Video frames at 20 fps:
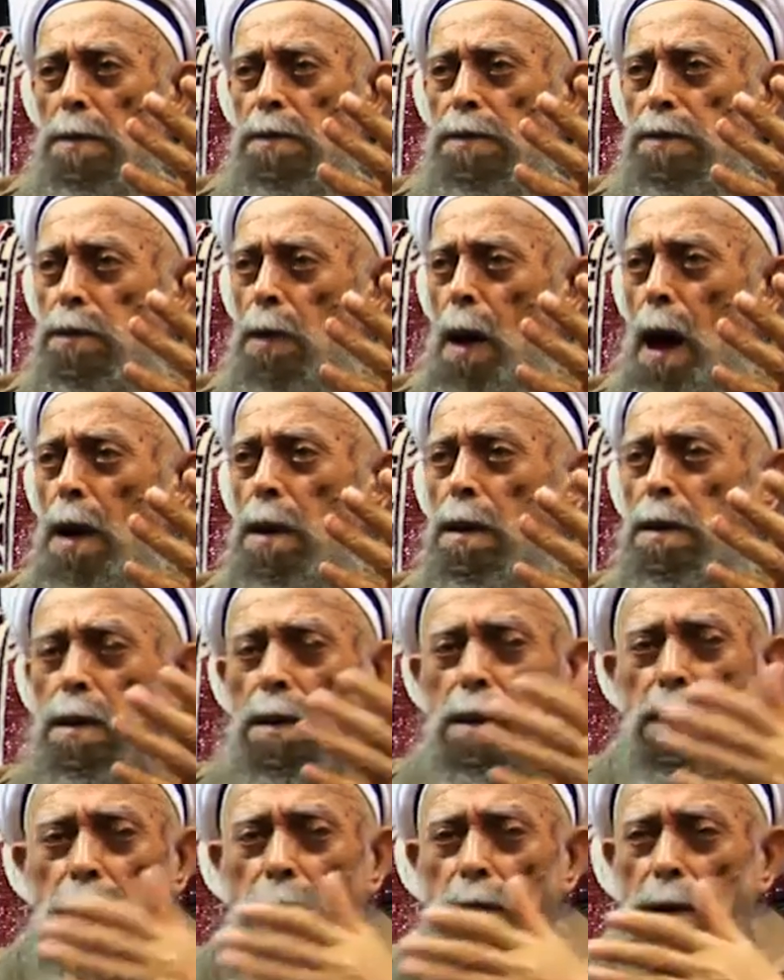You are
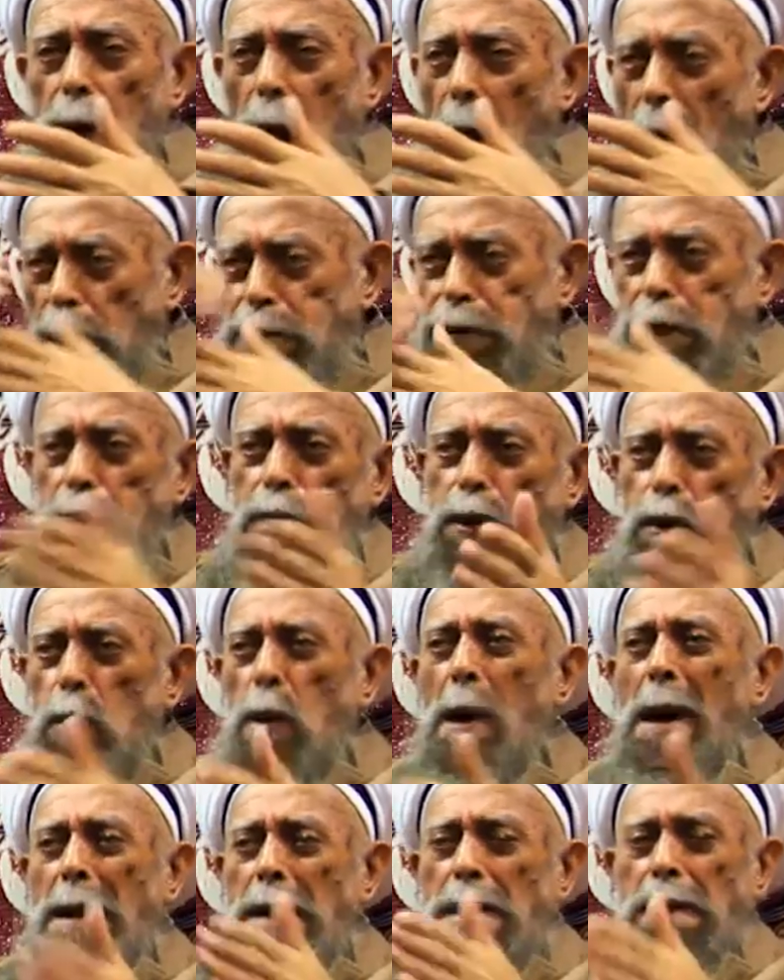cutting
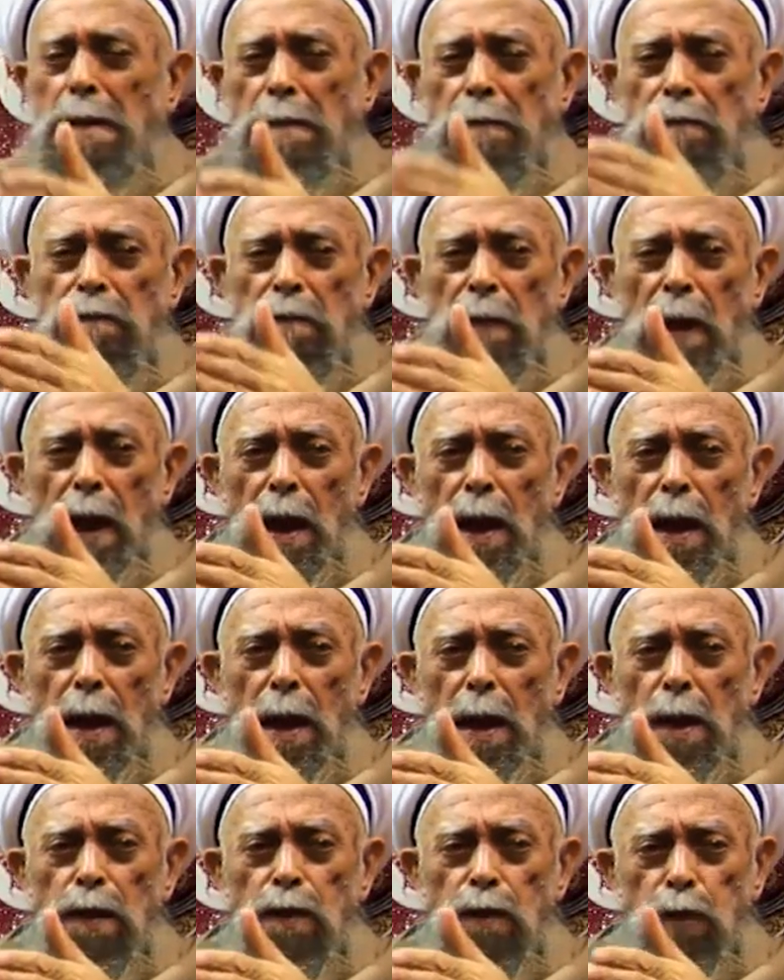away
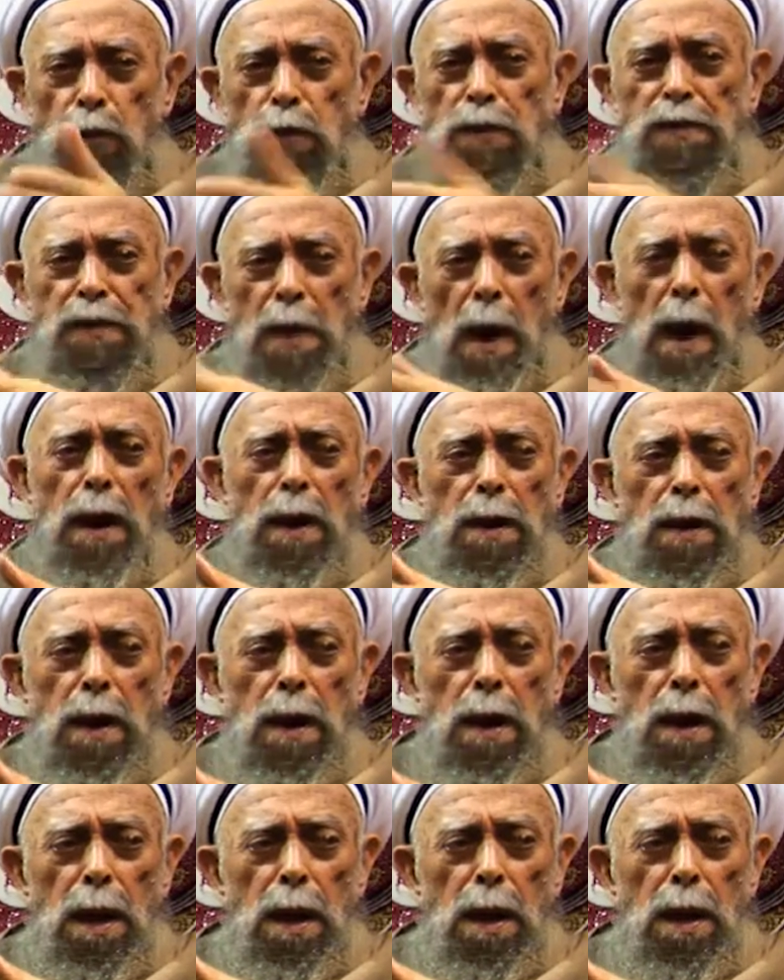to say
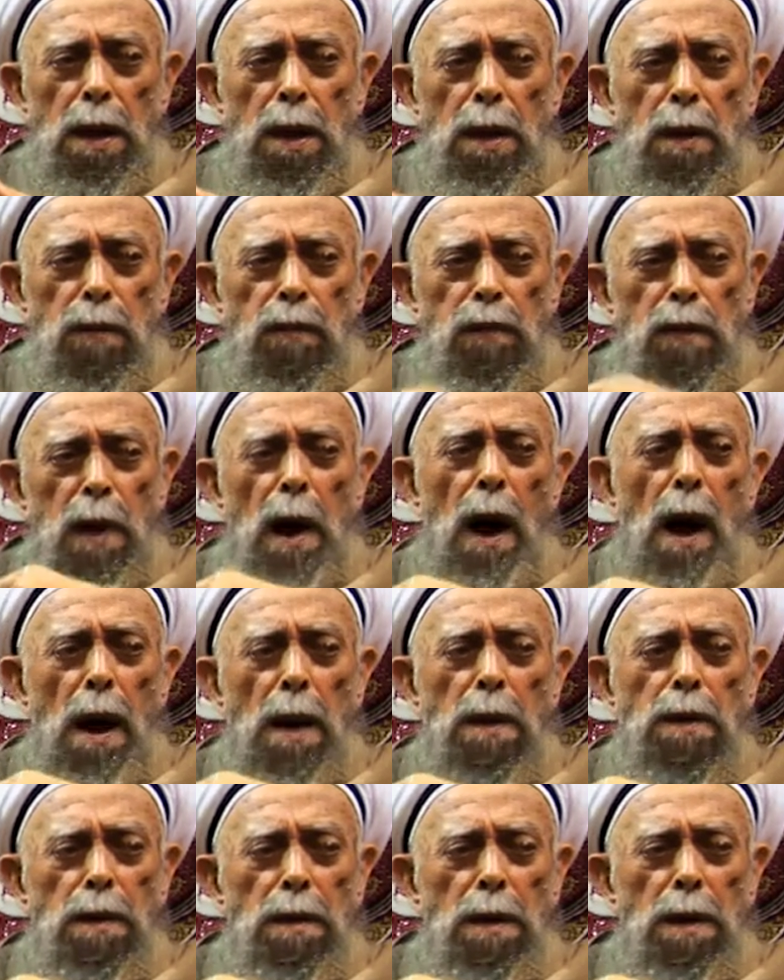we
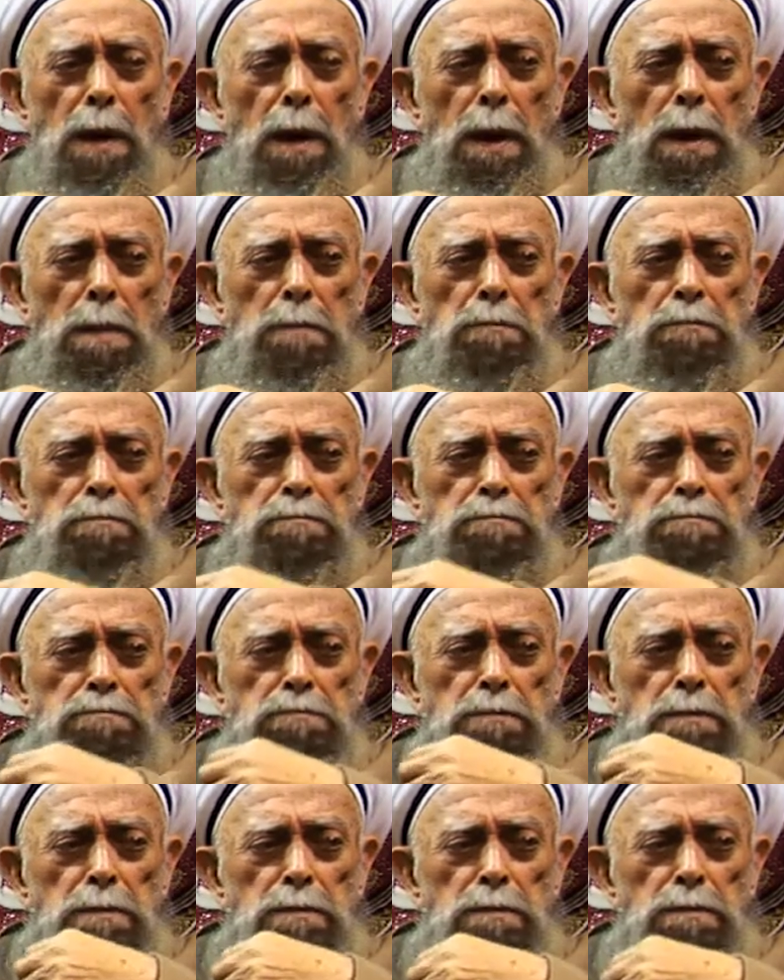are
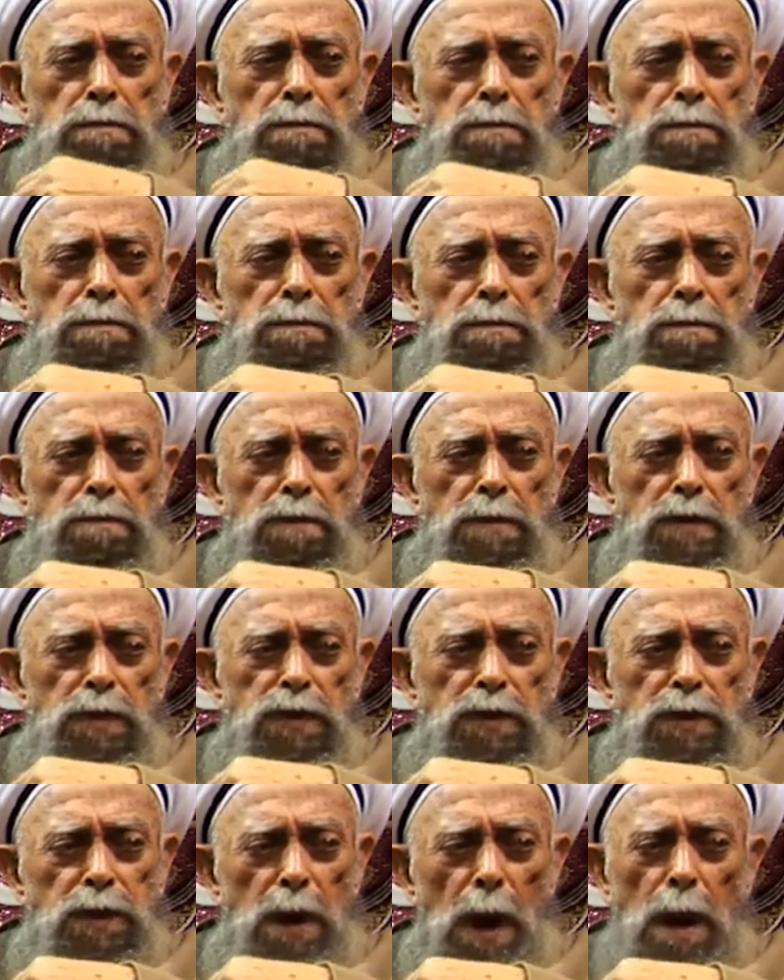um,
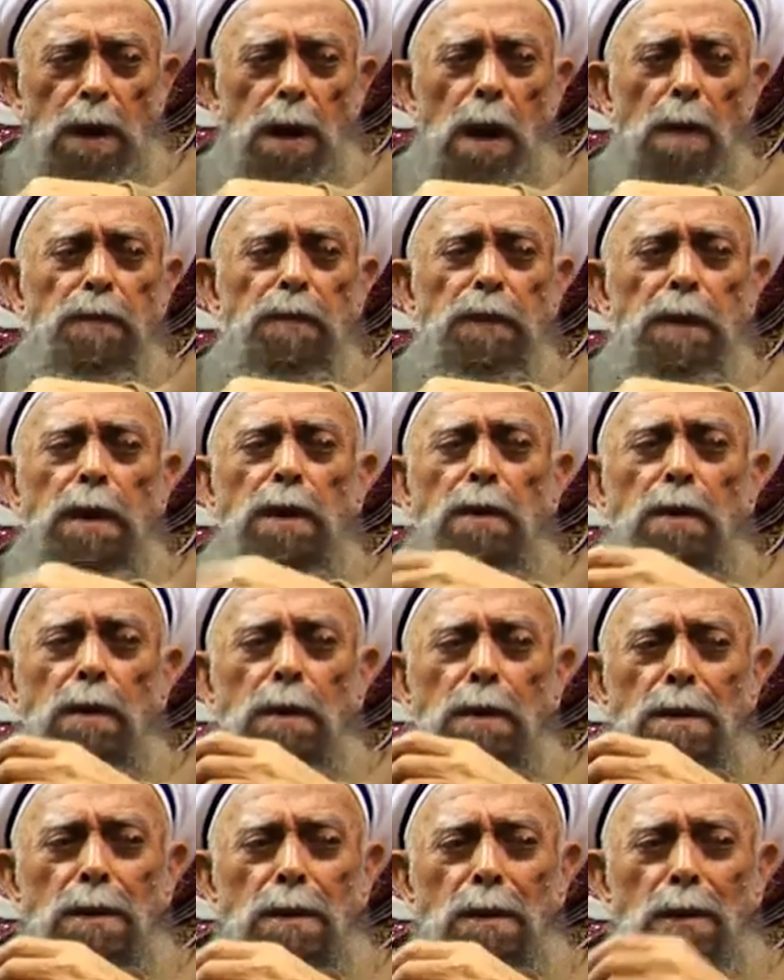
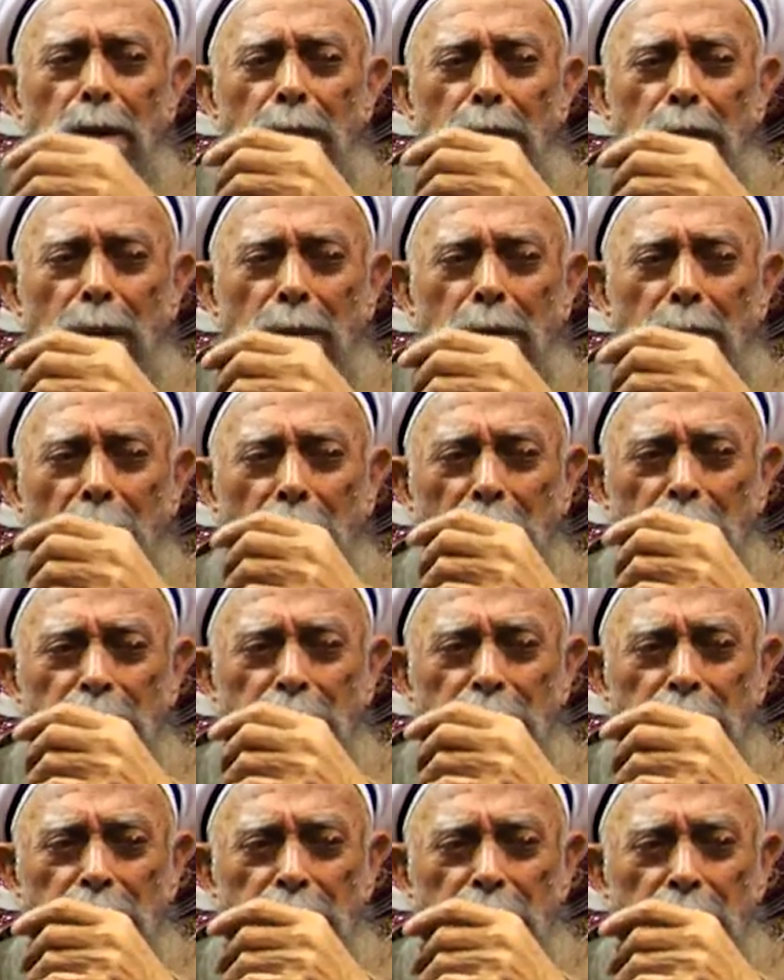Salafi ulamas.
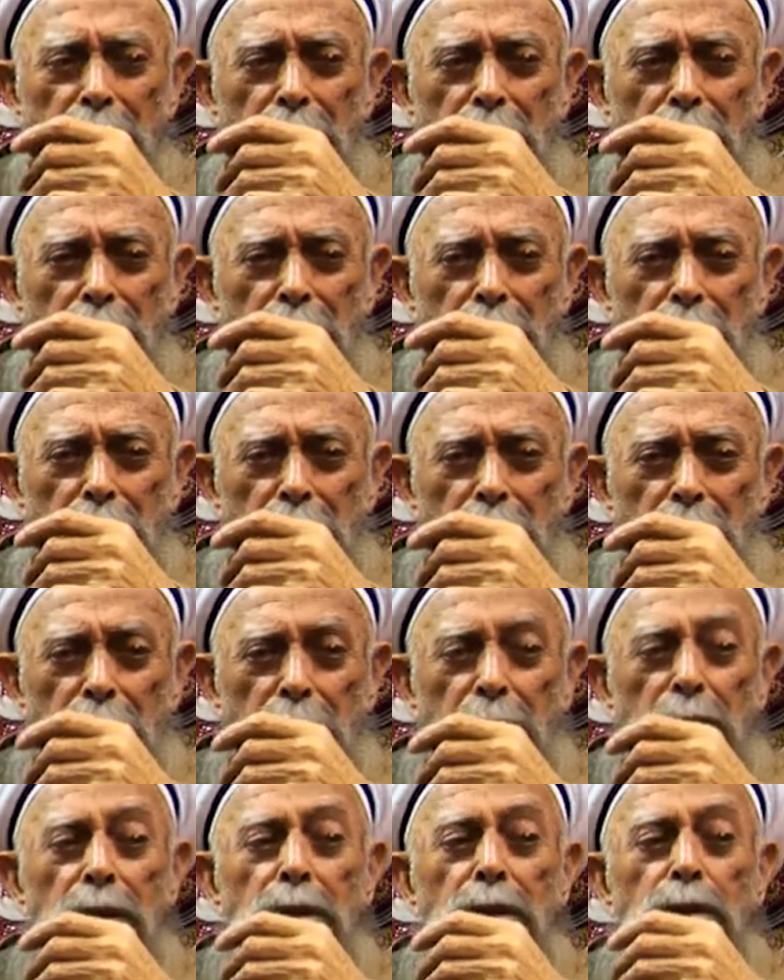
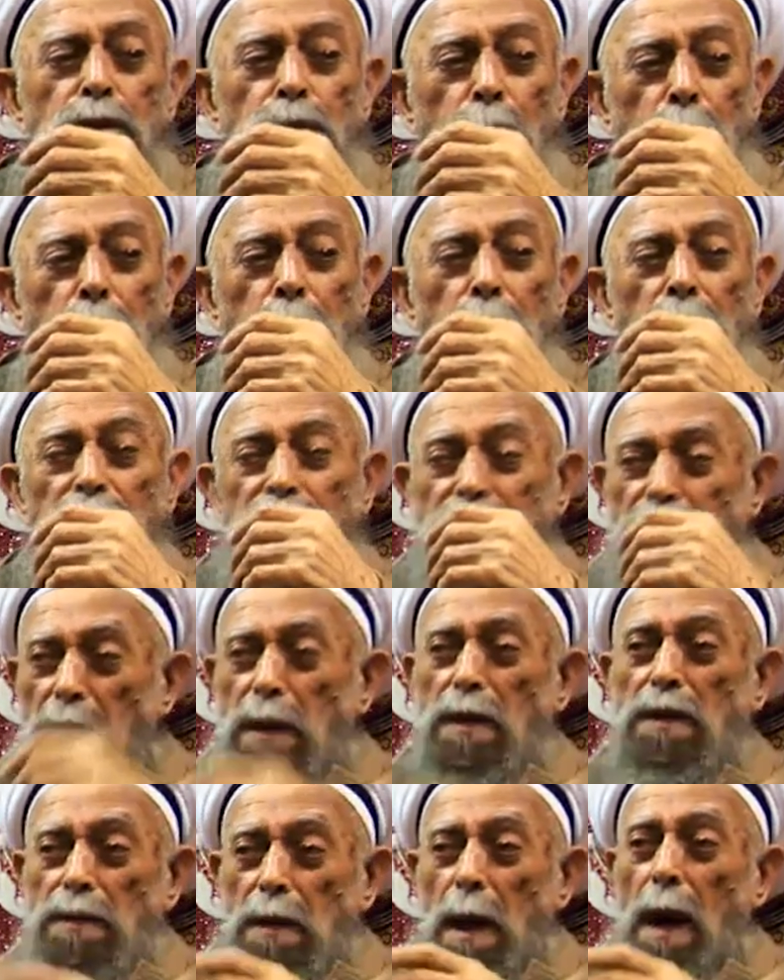Do you
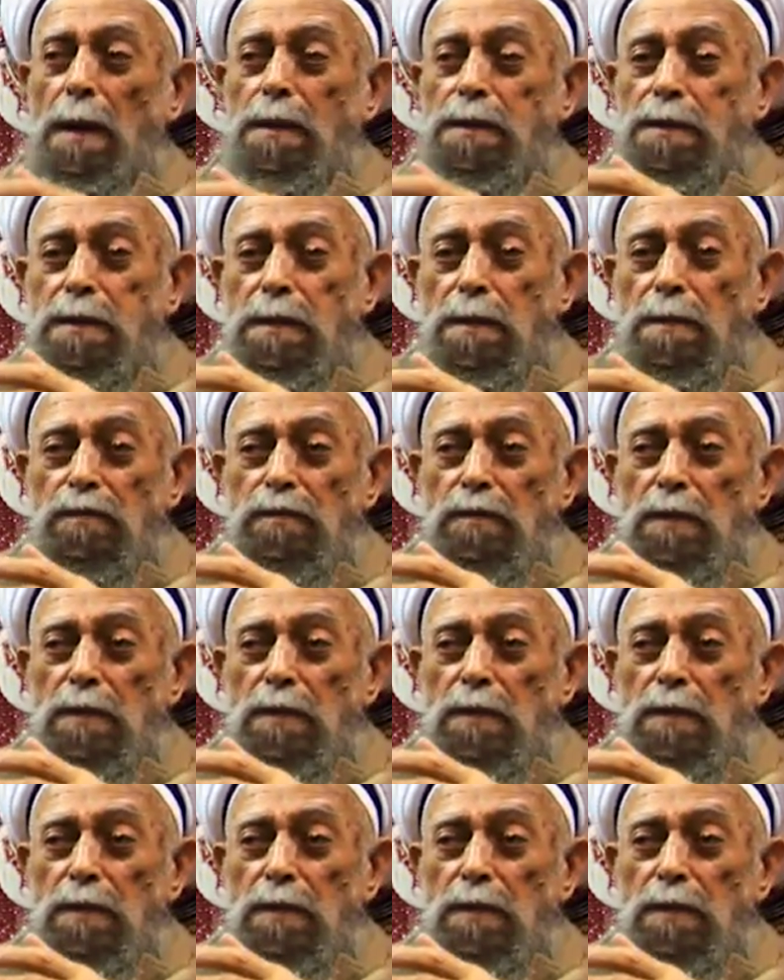think that